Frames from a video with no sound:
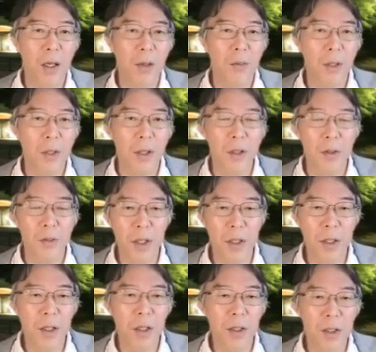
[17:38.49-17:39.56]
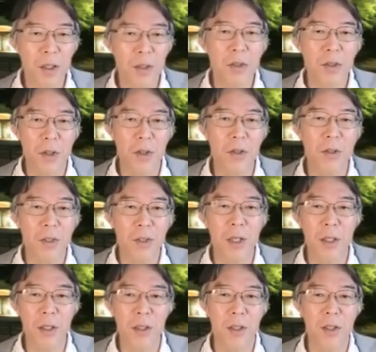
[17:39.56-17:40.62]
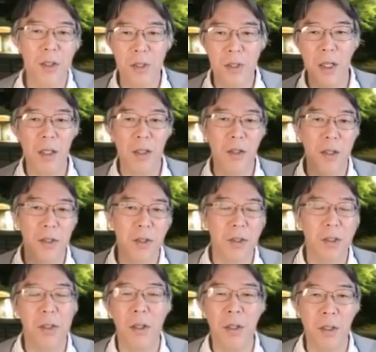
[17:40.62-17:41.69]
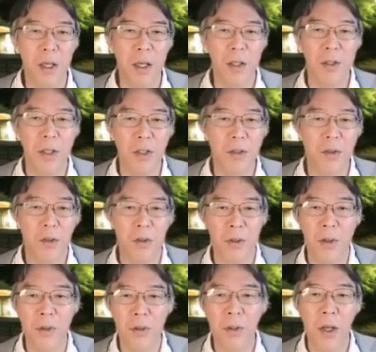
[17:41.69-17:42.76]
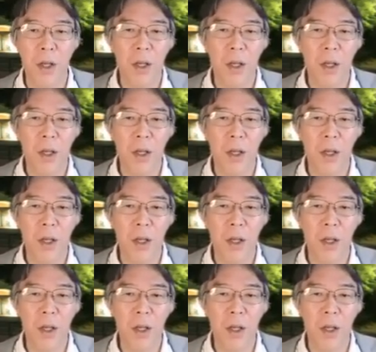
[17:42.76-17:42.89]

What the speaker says: But anyway, this shows that this state is, again, disordered.